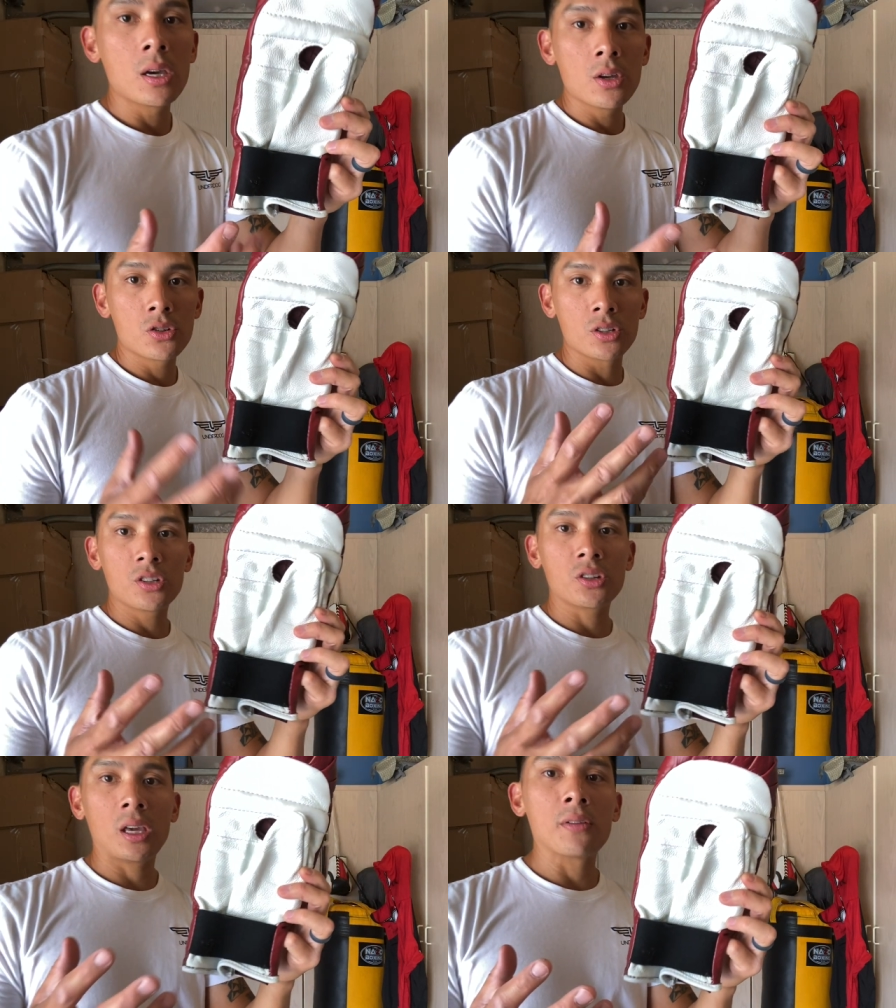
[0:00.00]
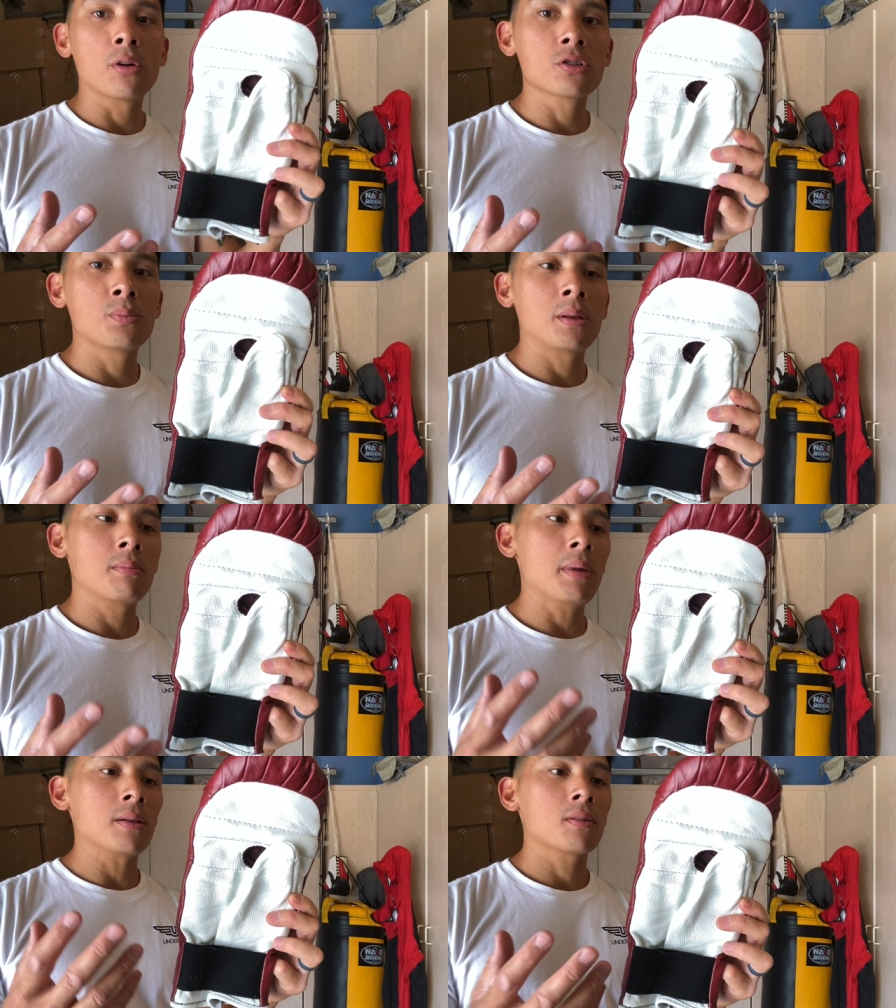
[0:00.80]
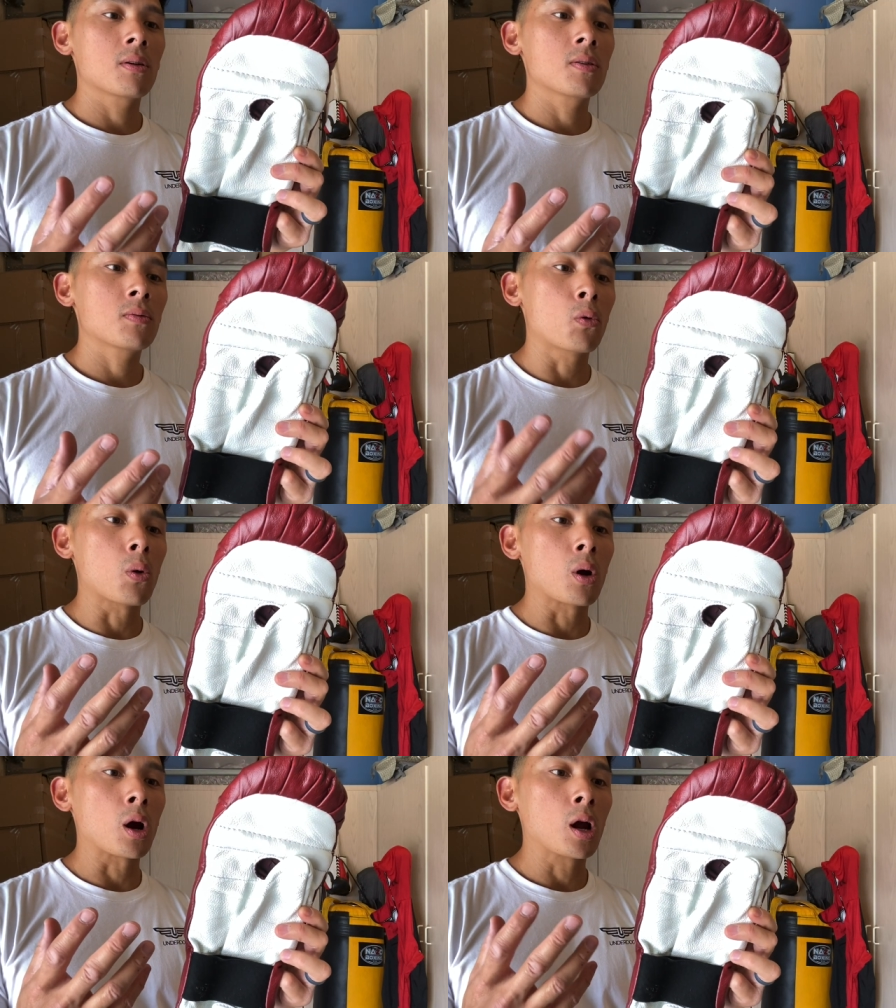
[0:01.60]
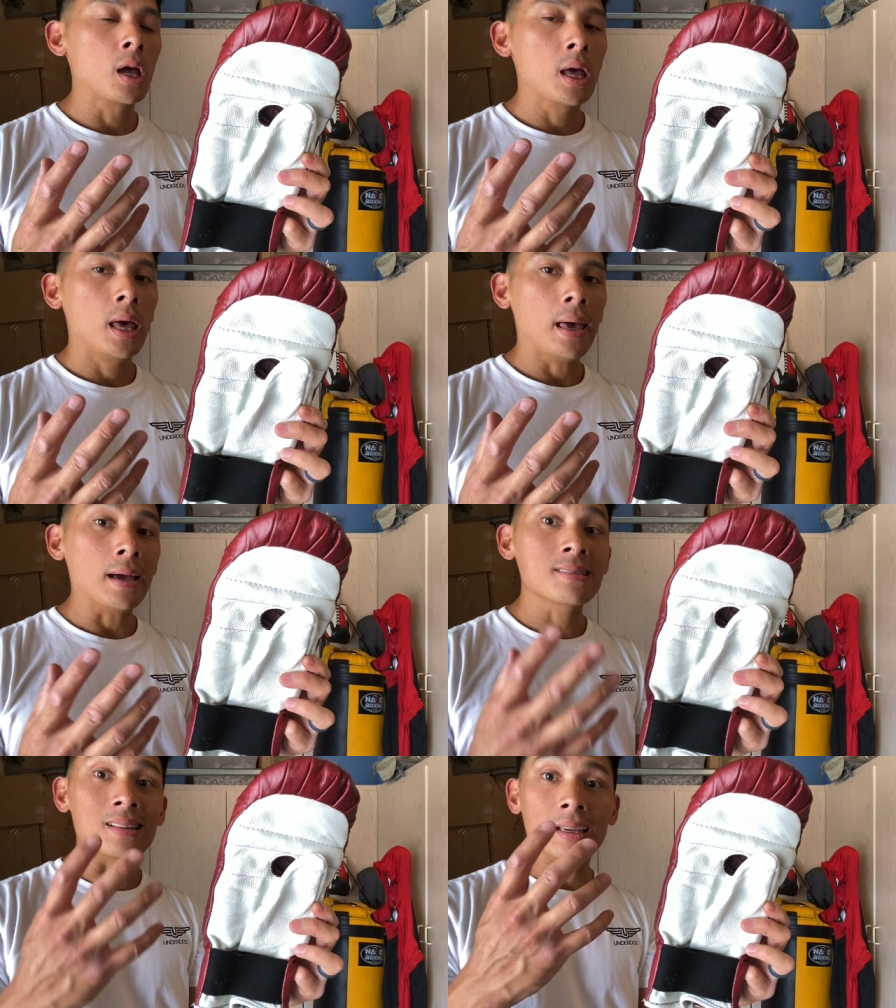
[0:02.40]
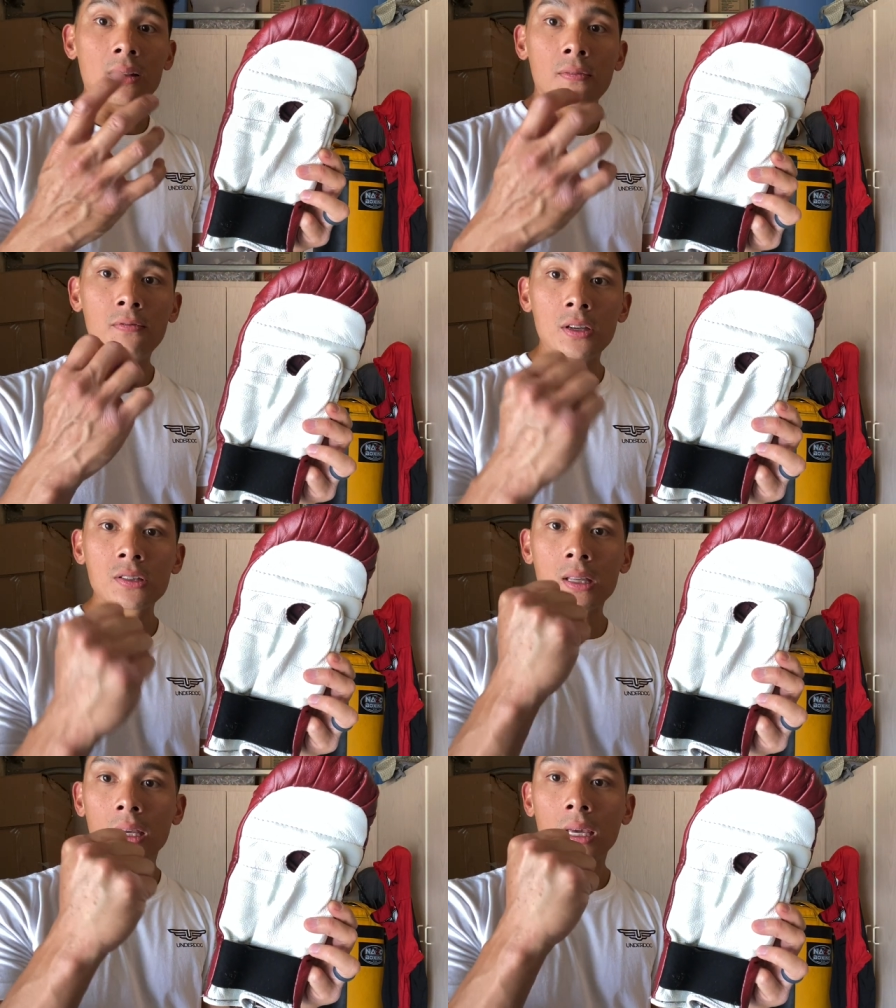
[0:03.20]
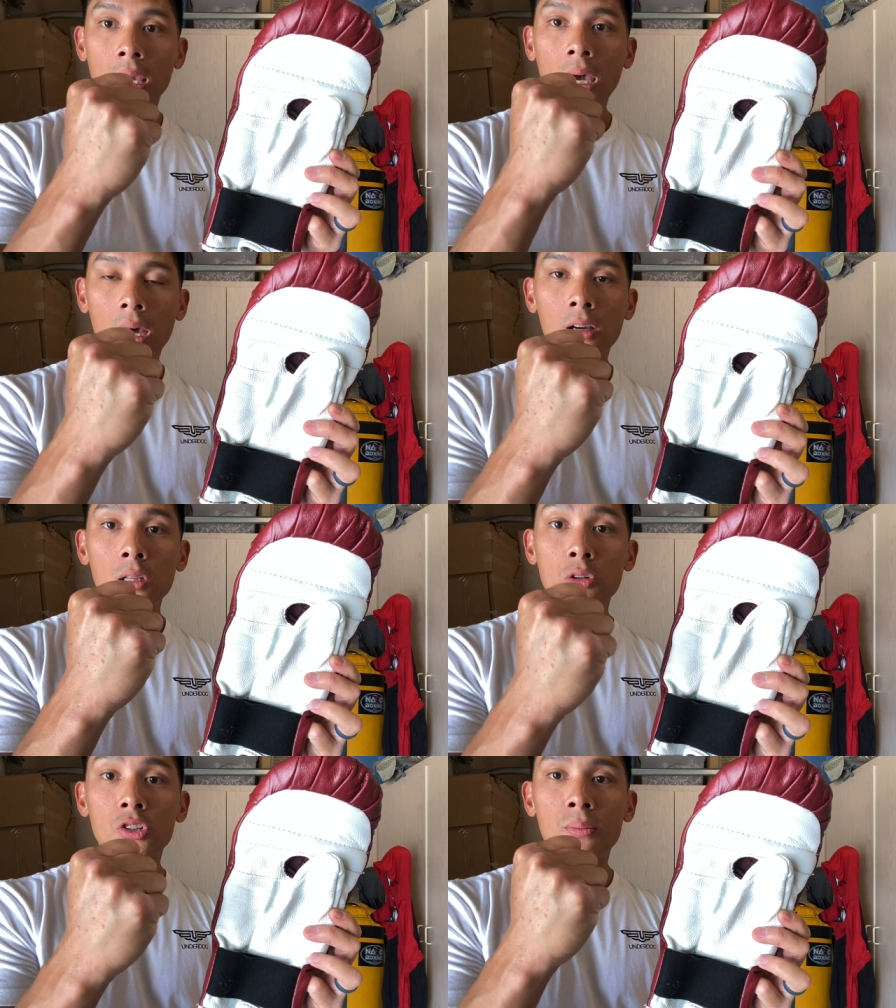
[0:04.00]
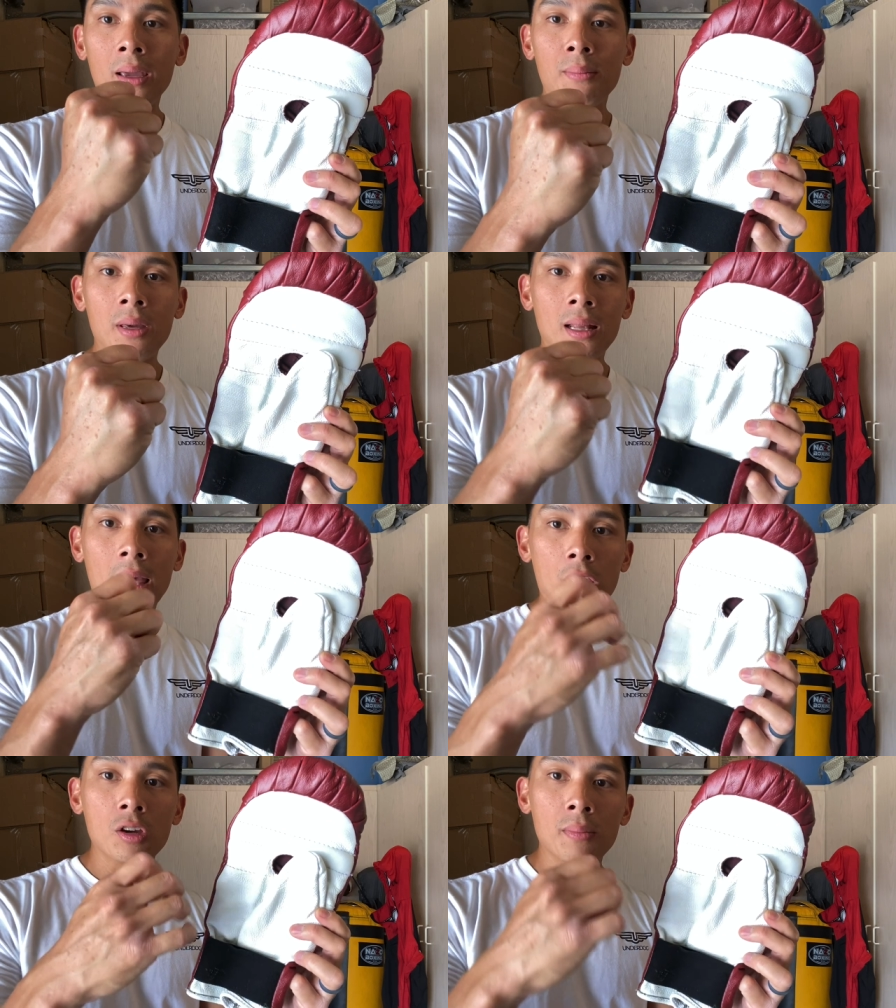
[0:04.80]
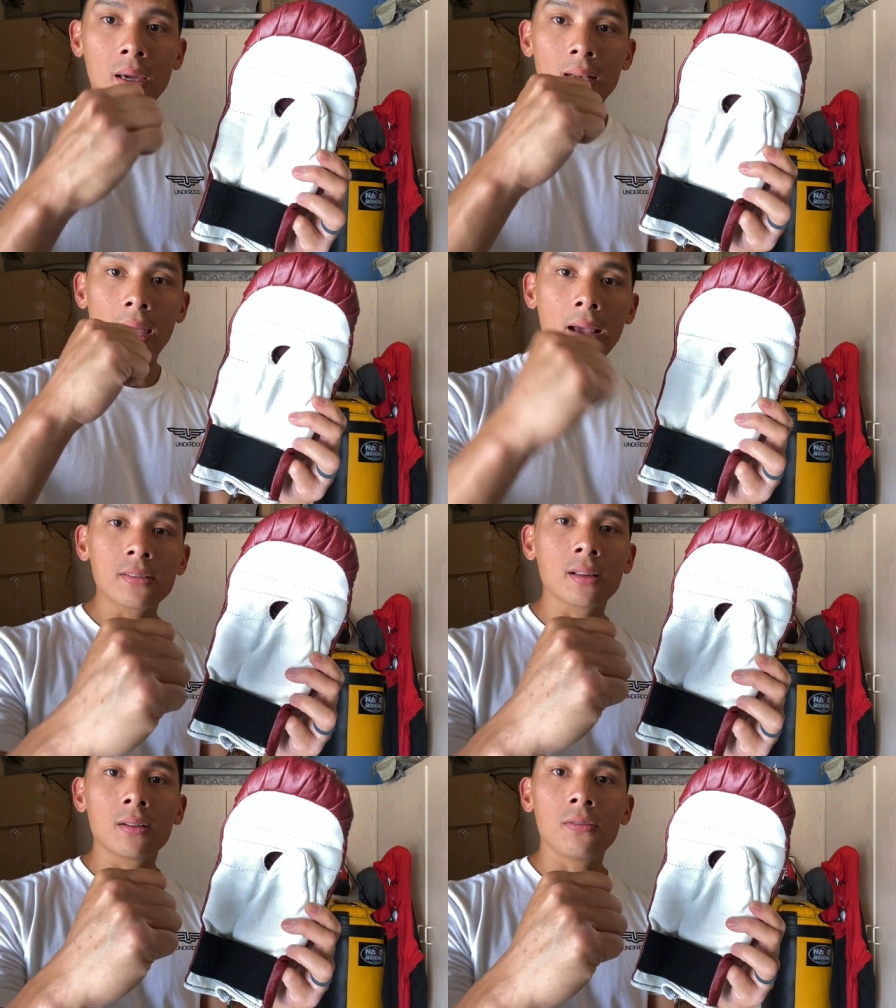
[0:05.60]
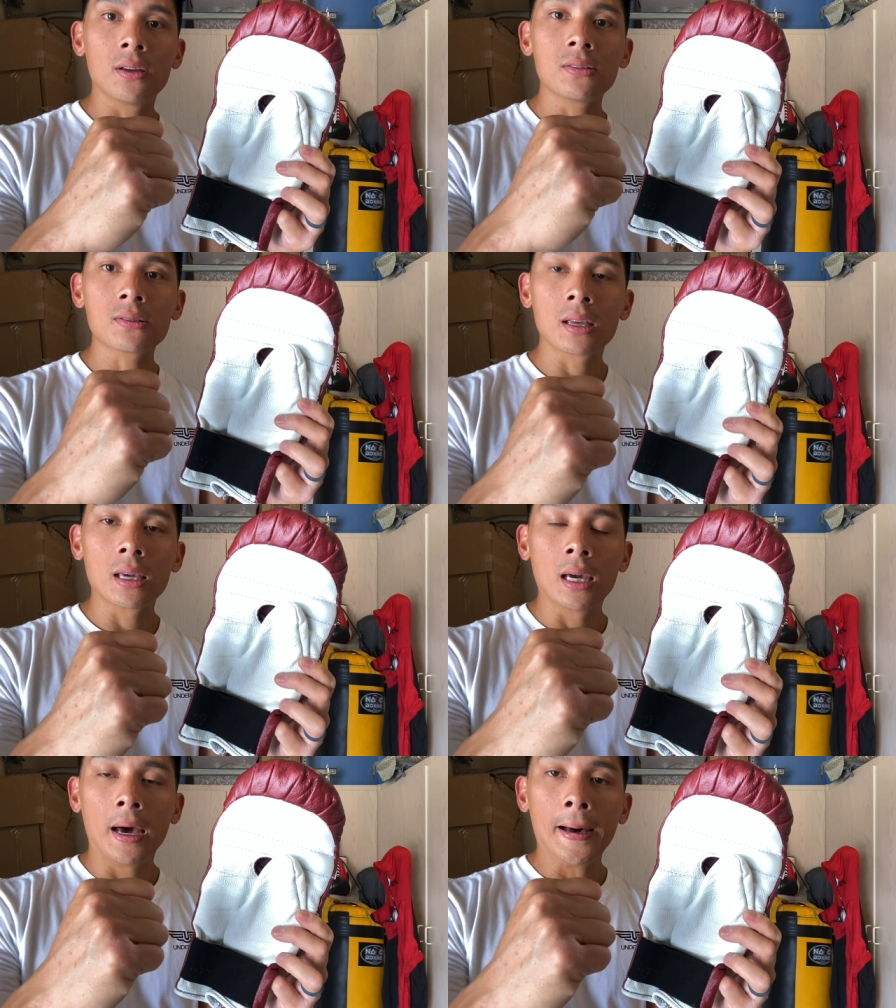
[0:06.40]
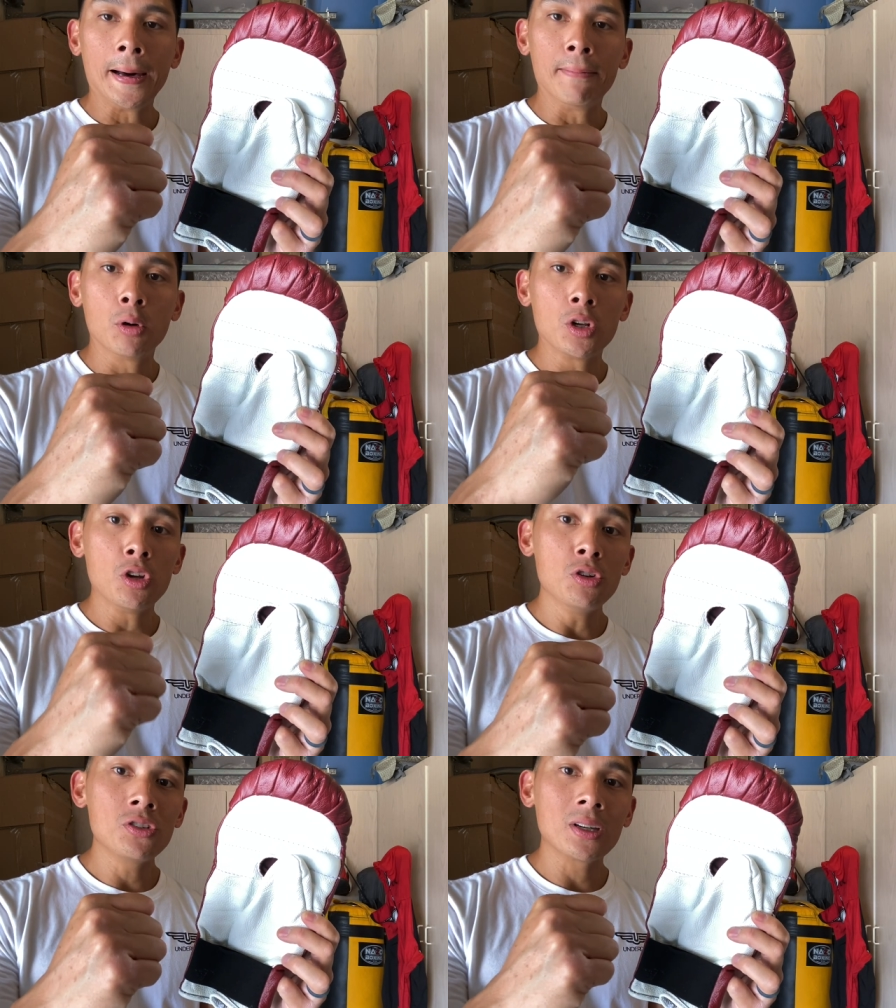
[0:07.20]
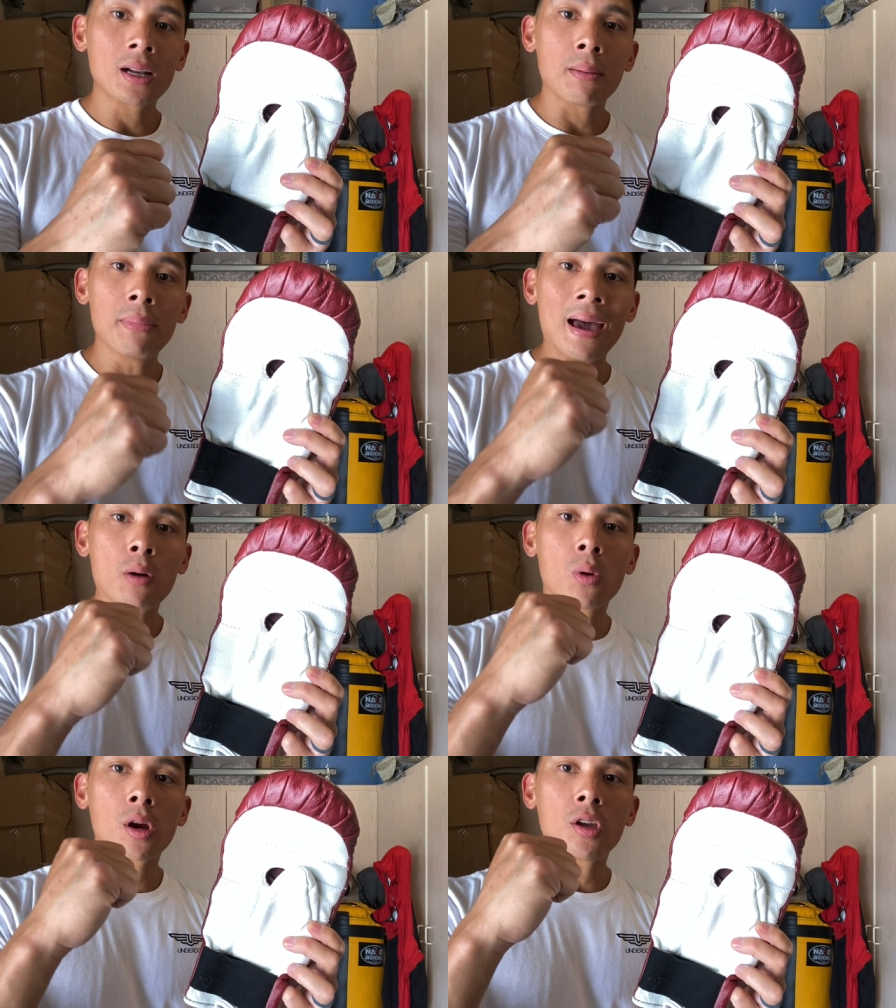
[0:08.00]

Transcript: traditionally have always been meant for excellent fist closure, meaning that you can make an excellent fist when you're using it on bag work.